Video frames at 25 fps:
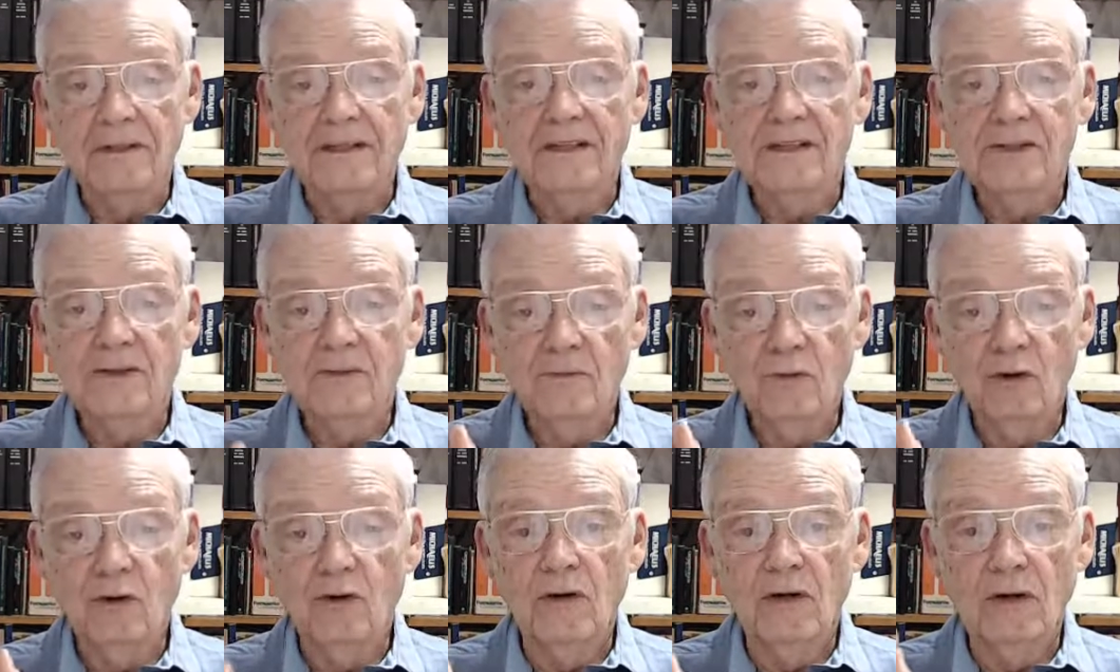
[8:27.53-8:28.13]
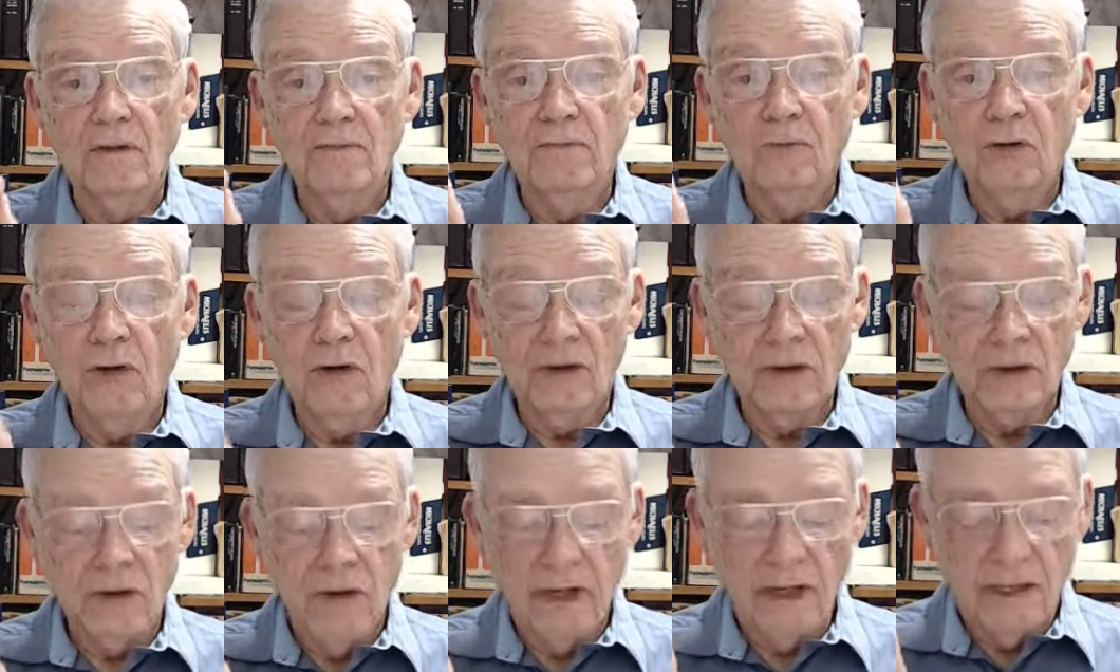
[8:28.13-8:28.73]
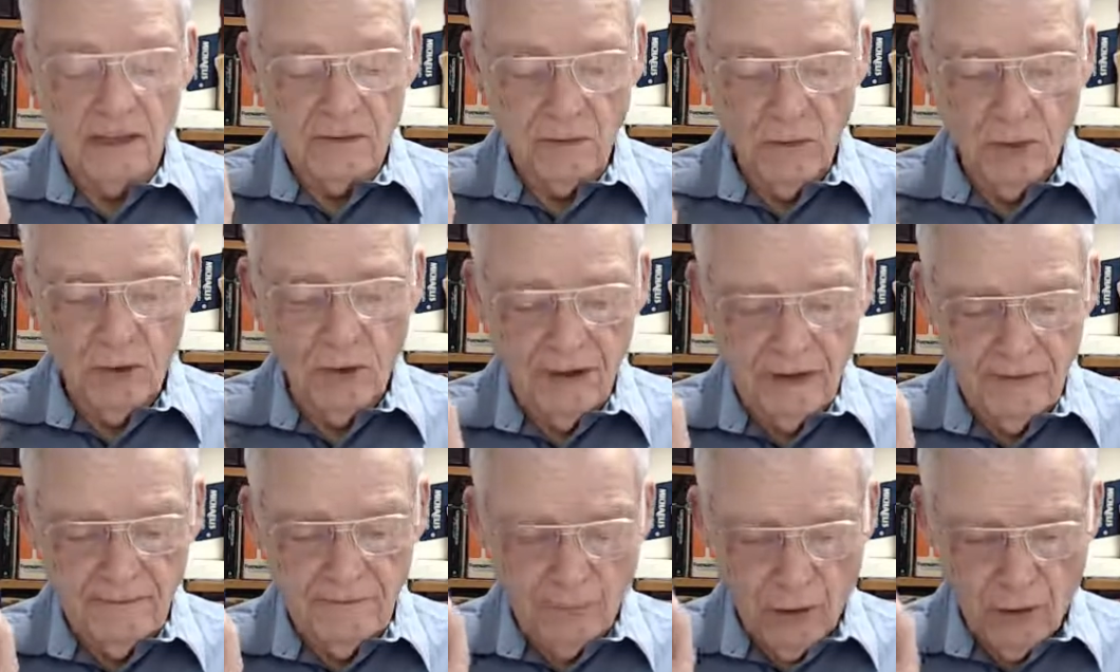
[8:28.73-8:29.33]
is more
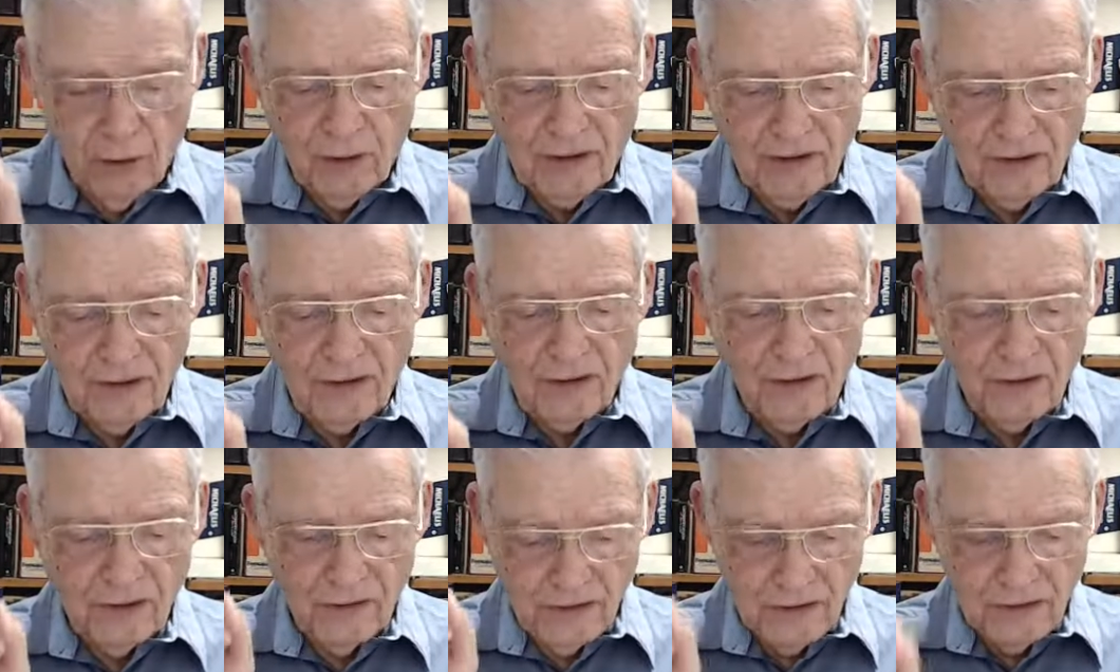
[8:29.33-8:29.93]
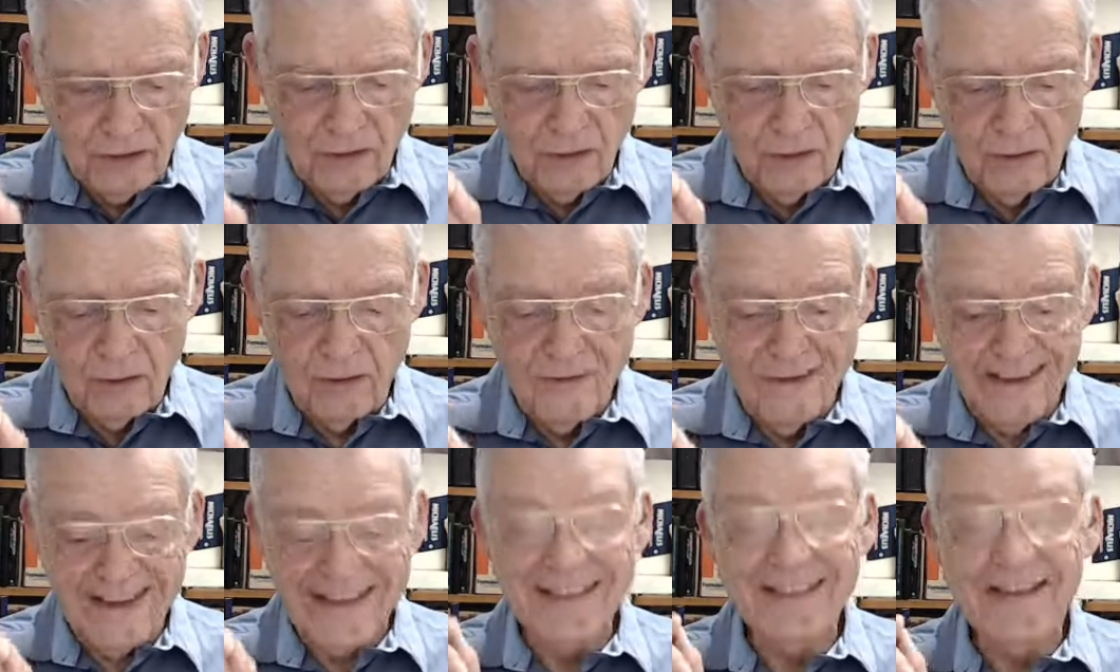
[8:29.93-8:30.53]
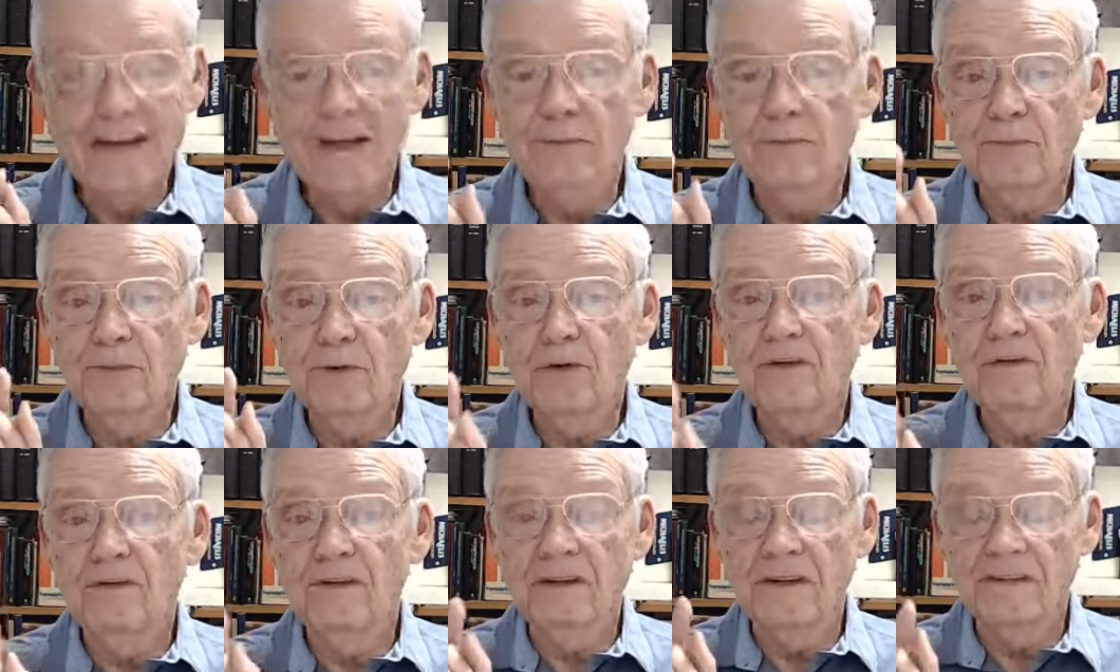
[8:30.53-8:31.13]
important to you than the
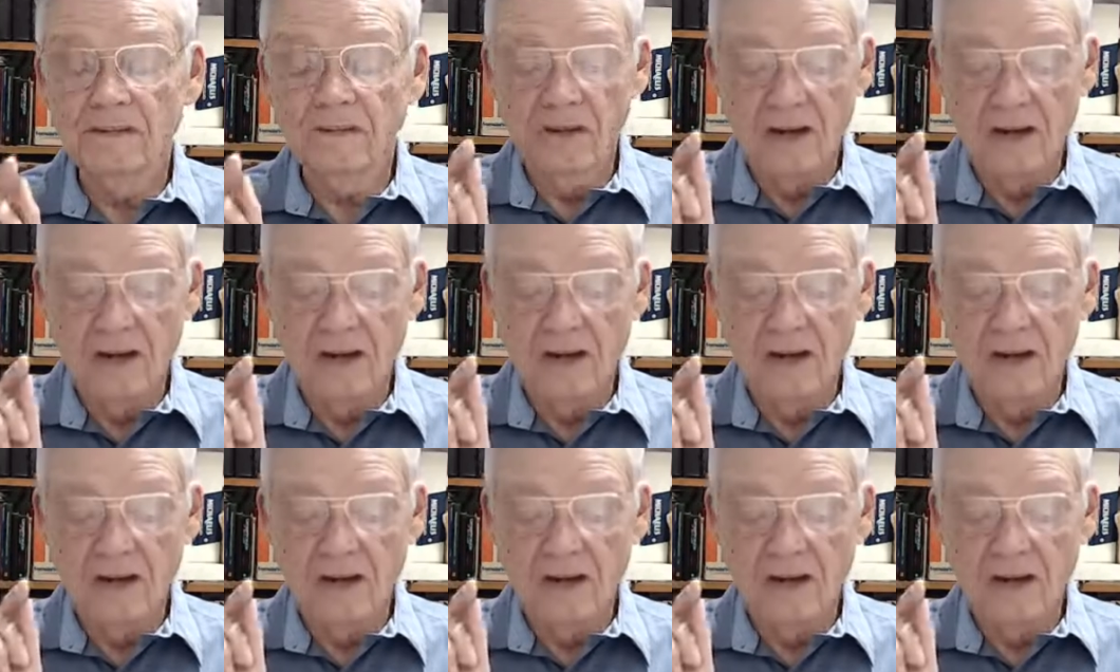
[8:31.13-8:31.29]
approval of